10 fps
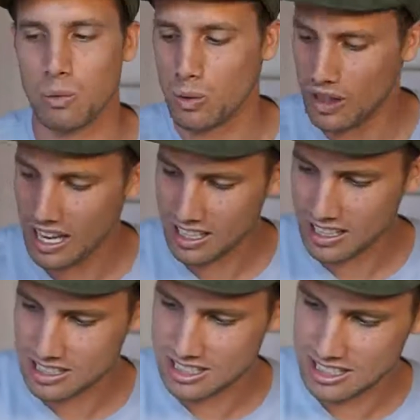Well, that
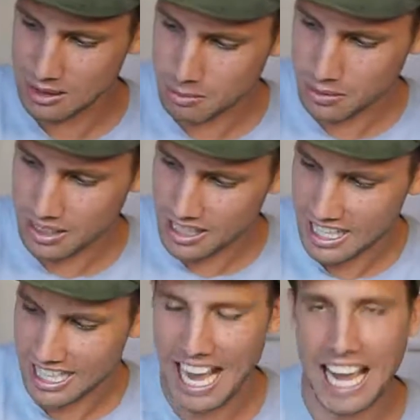is simply
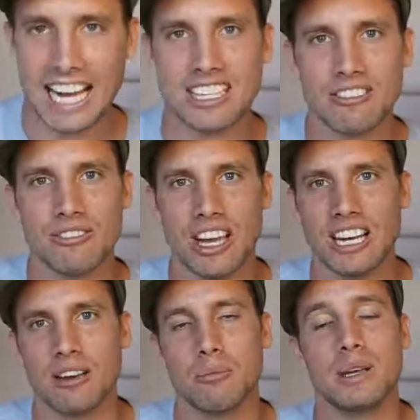an
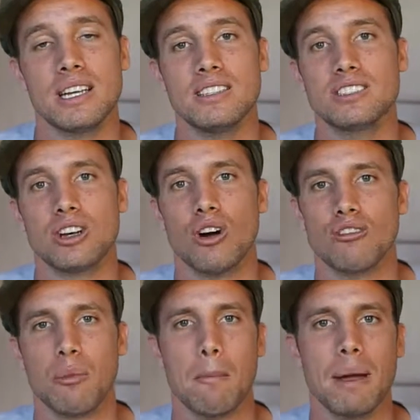activated piece
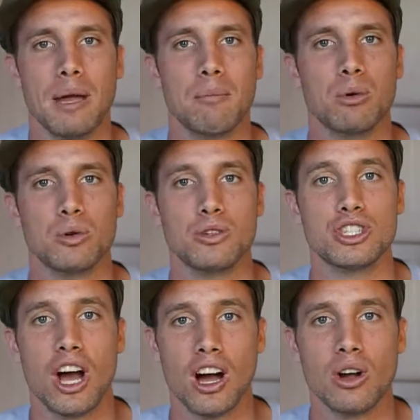of bamboo
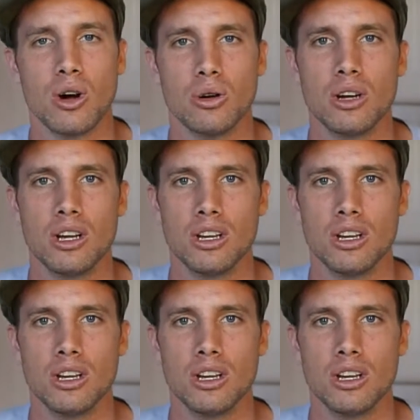charcoal.